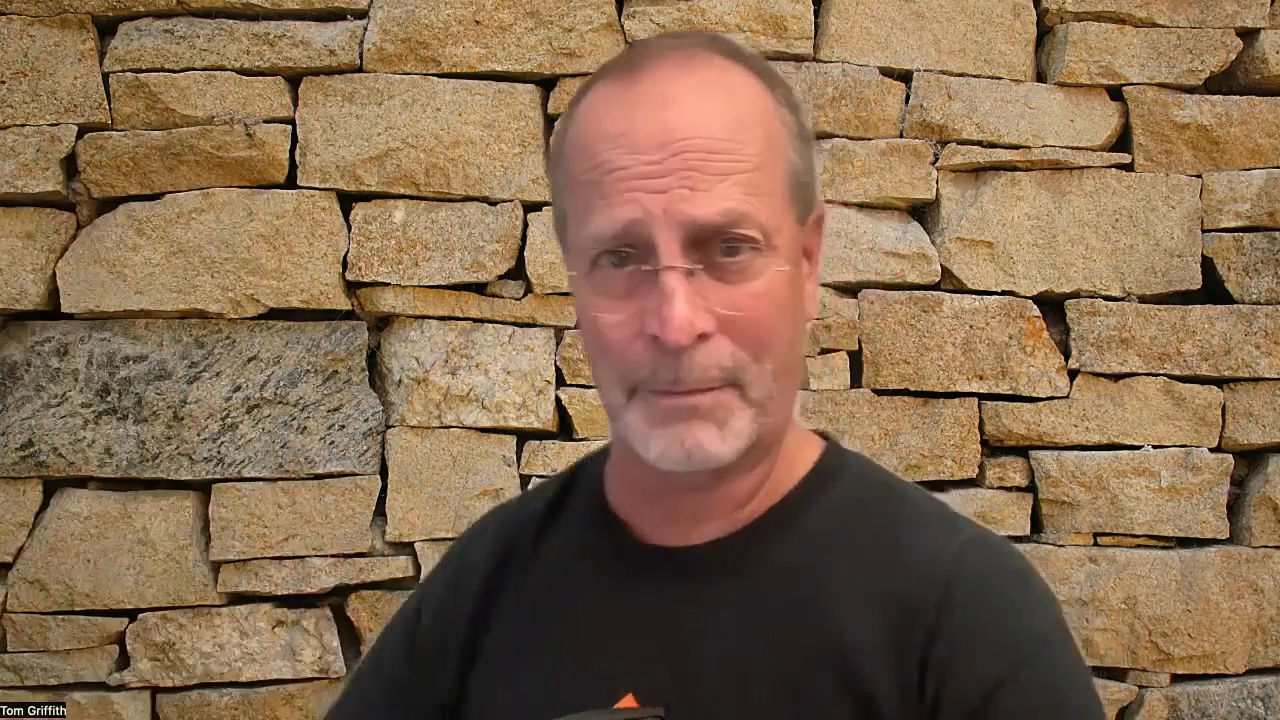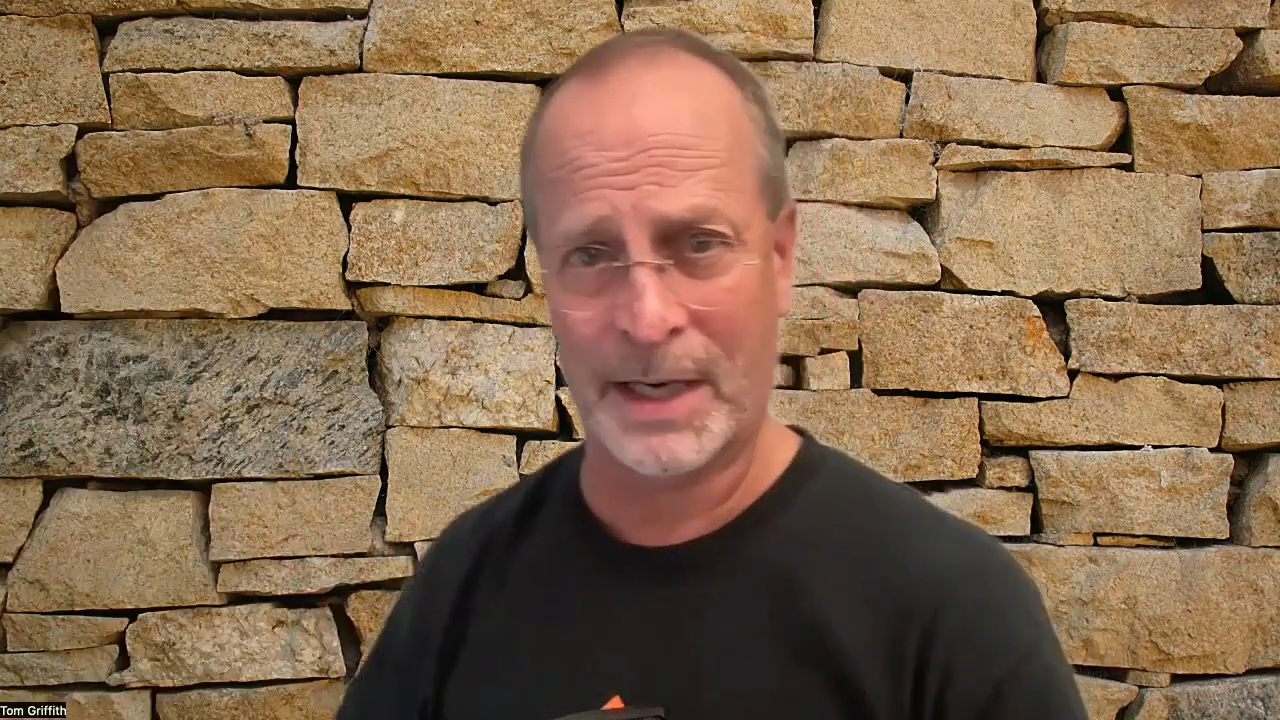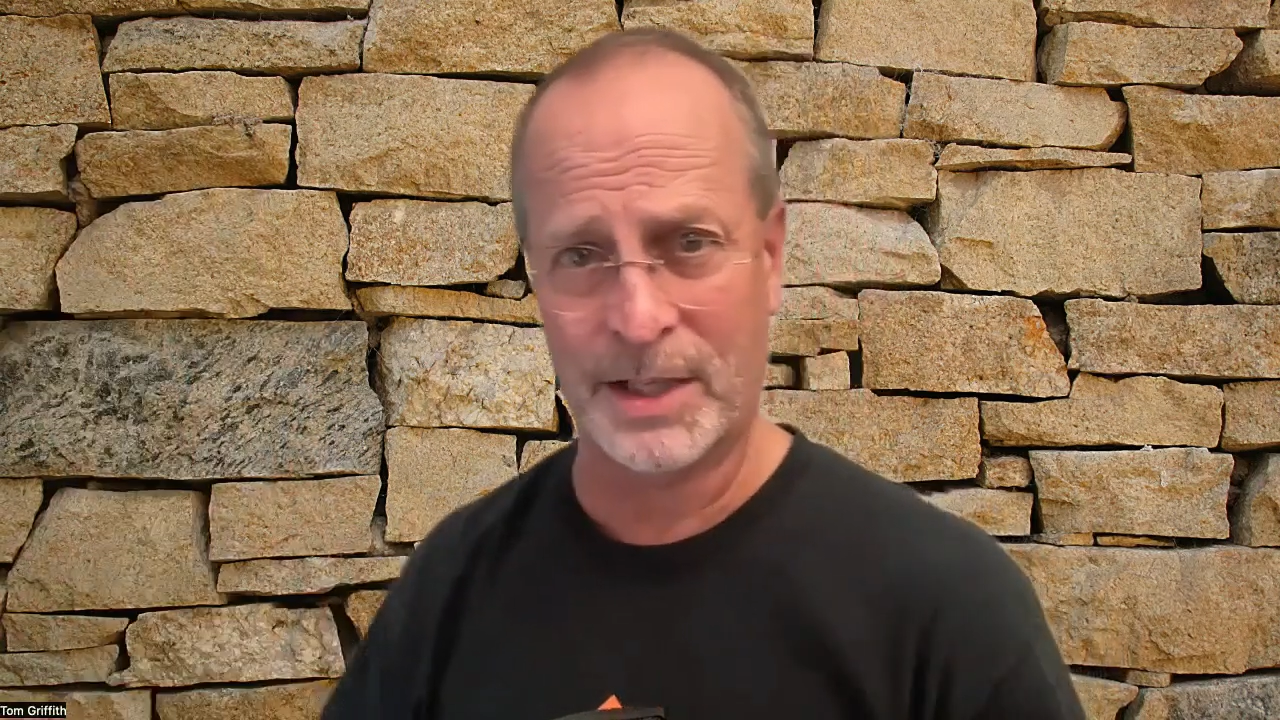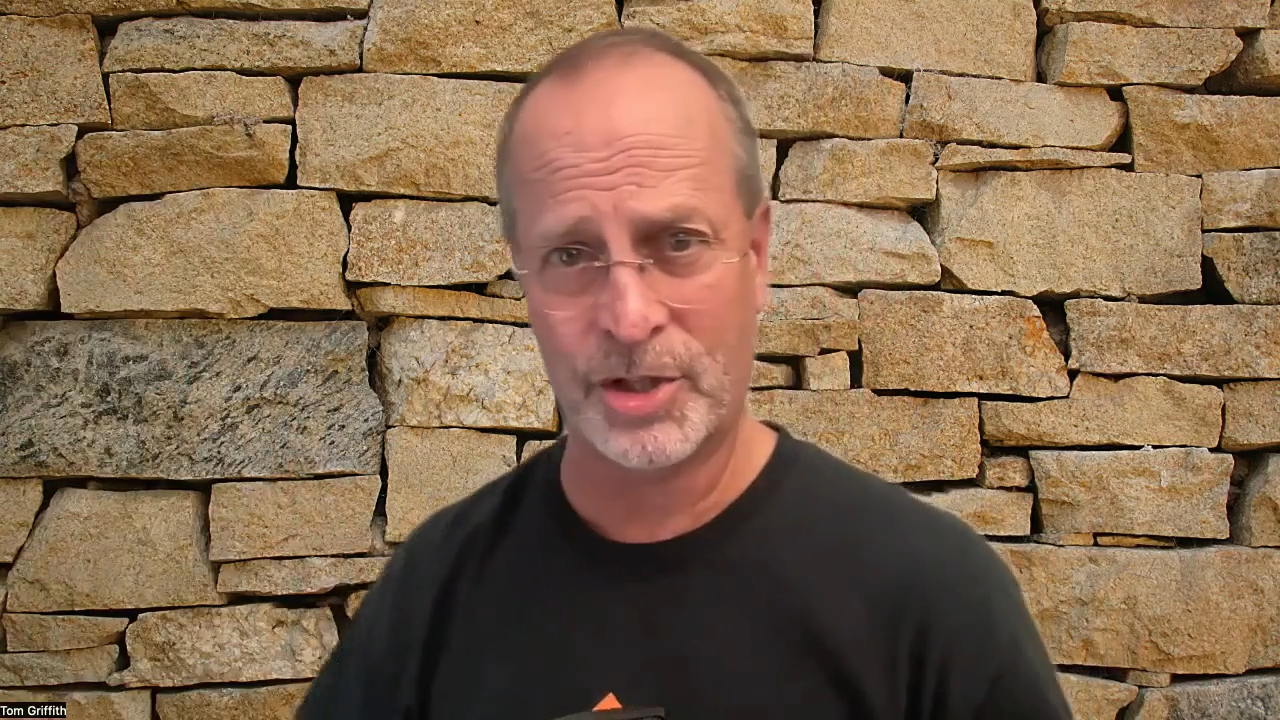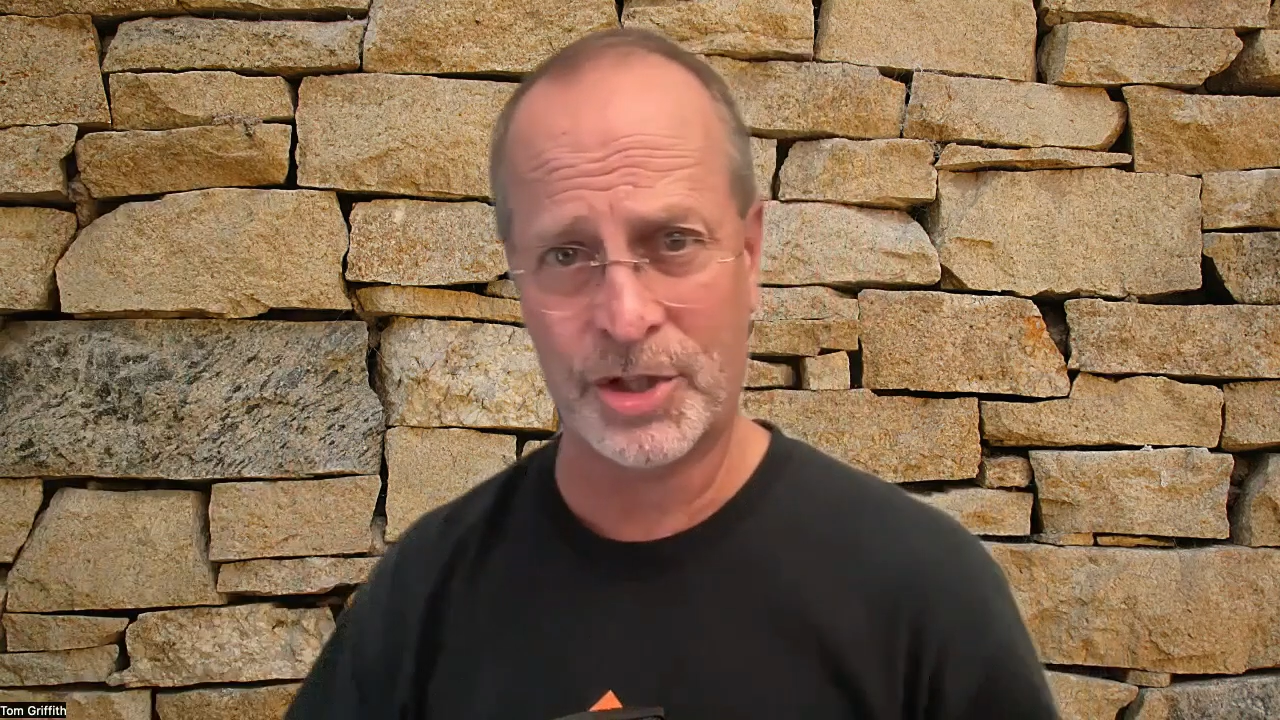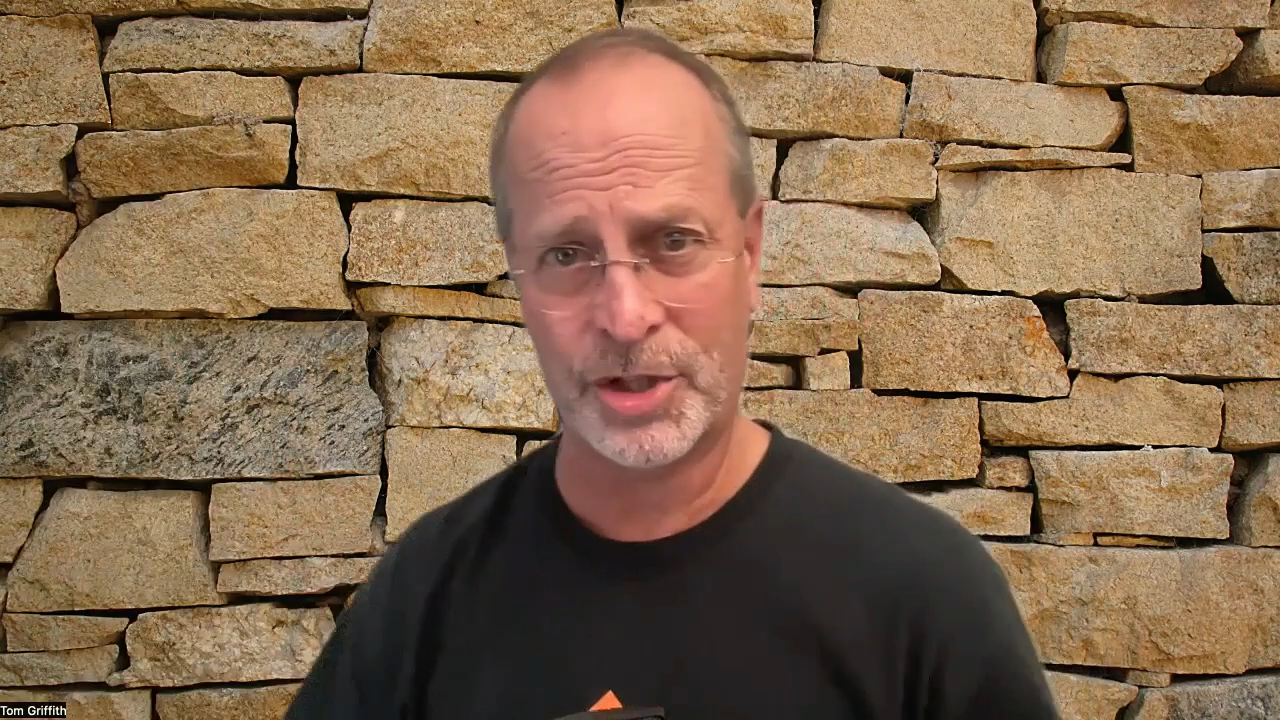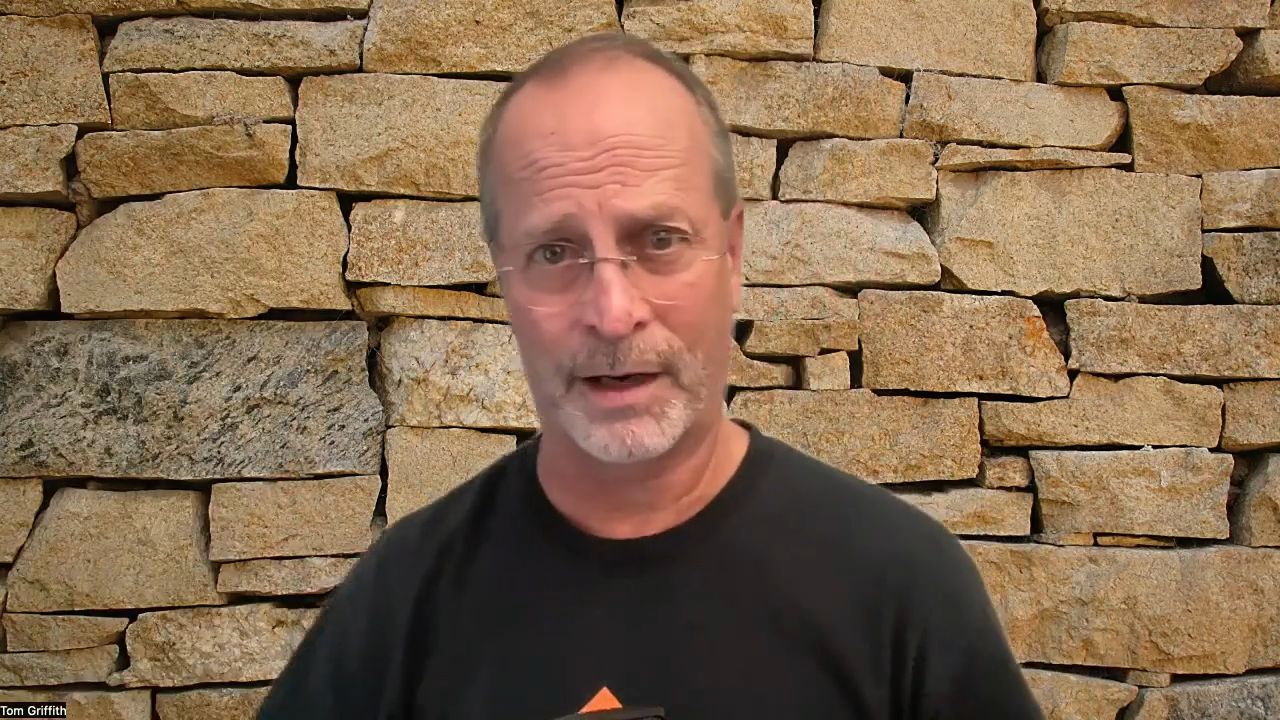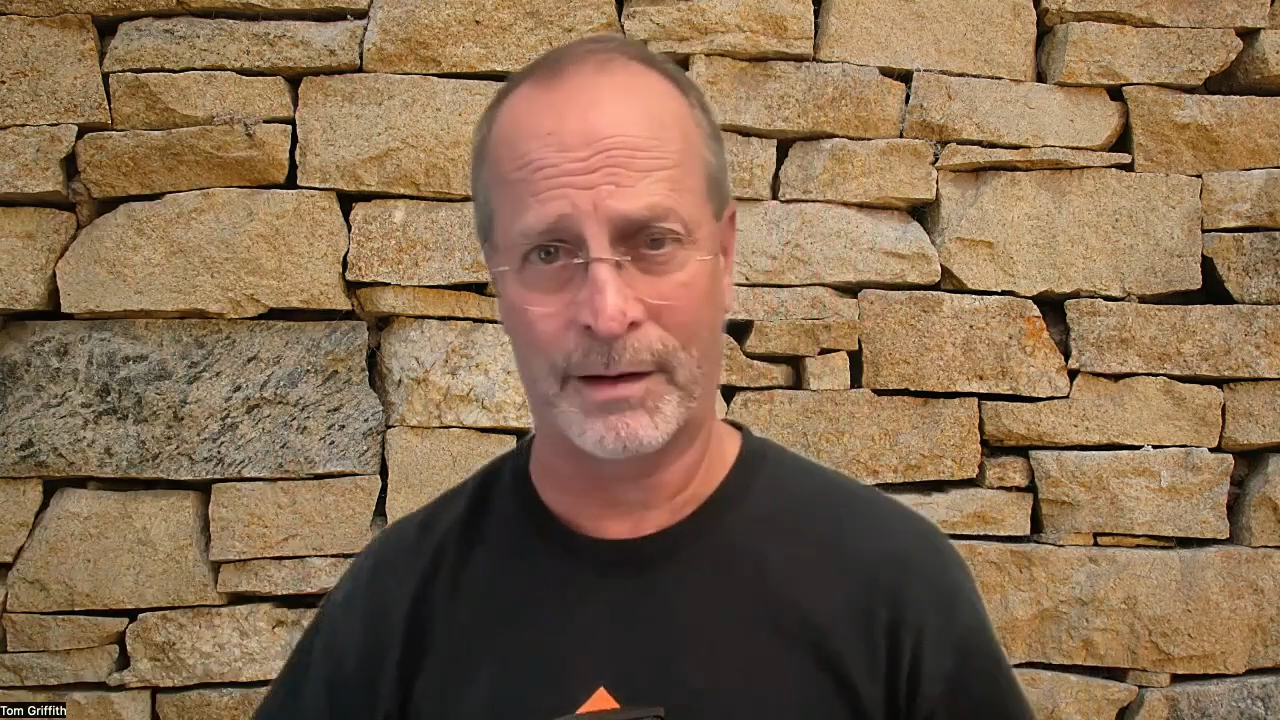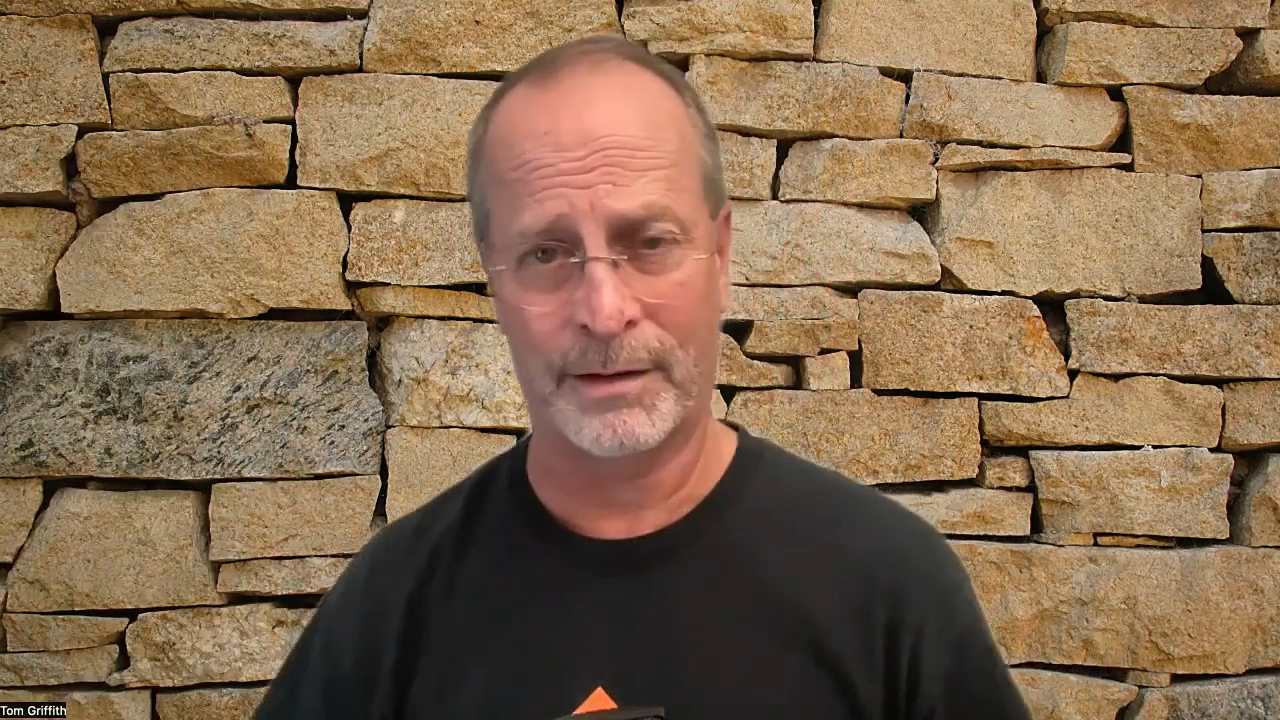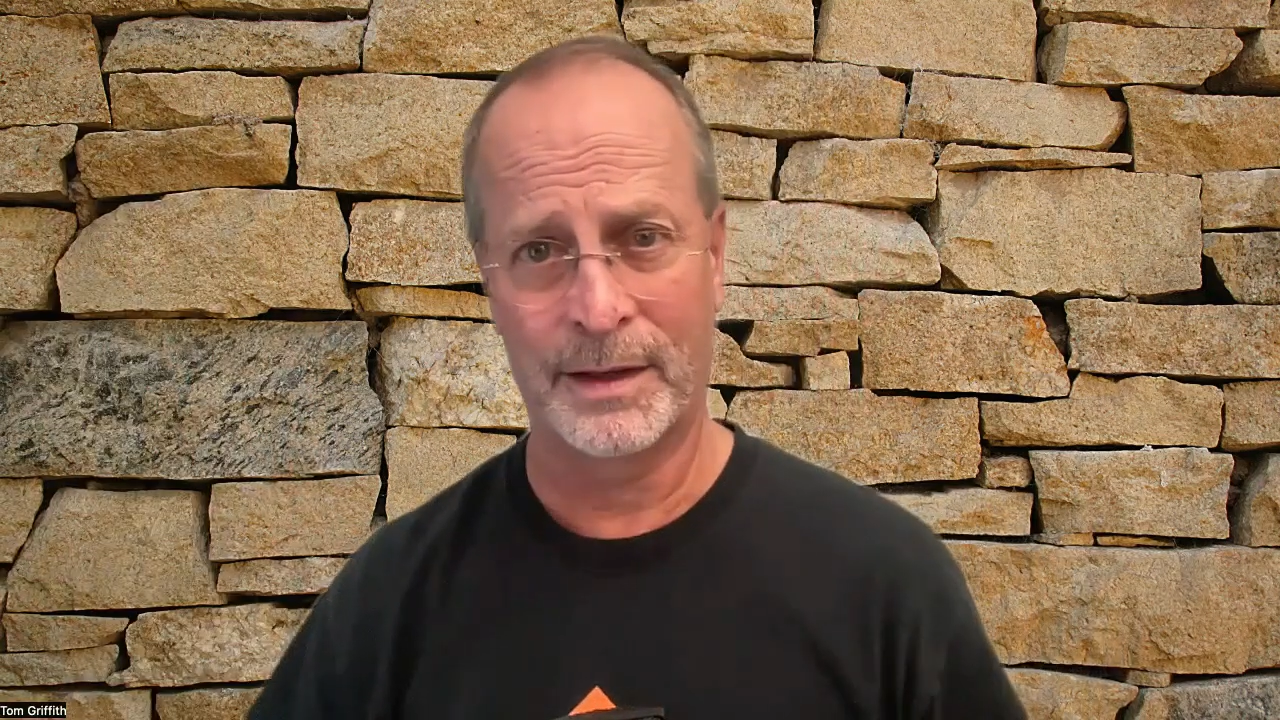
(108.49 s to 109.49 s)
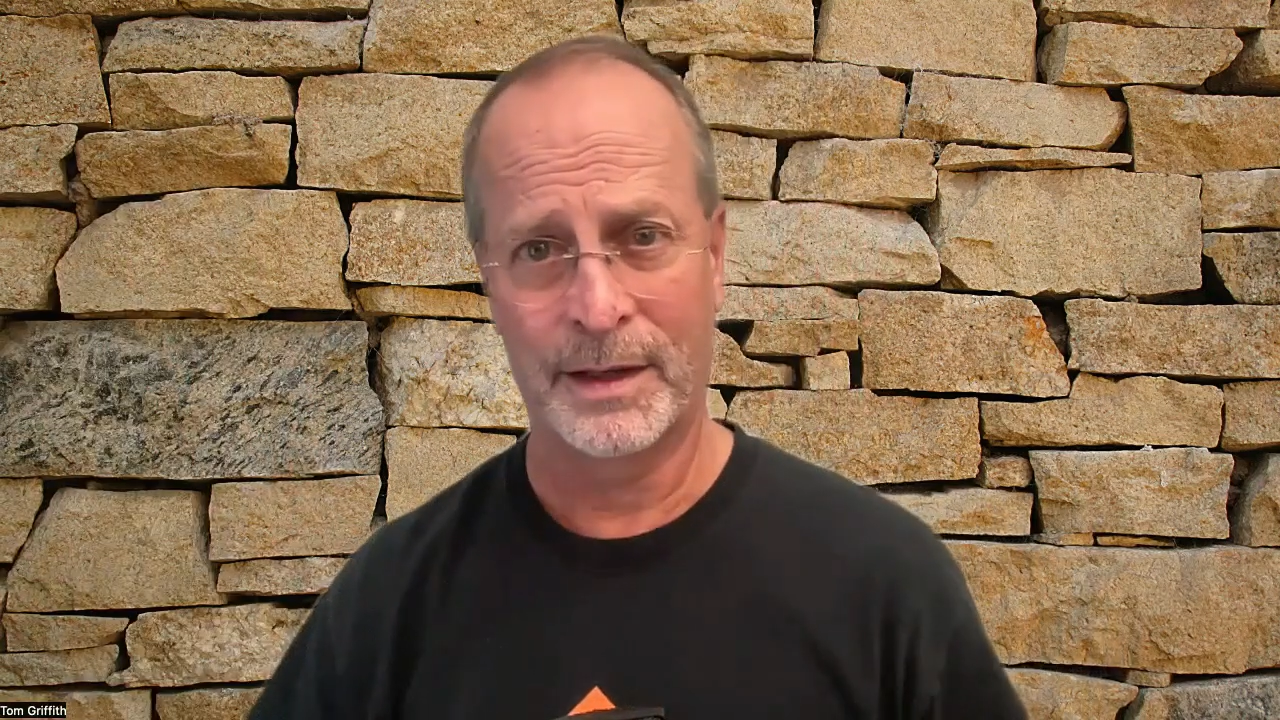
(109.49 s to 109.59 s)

might share.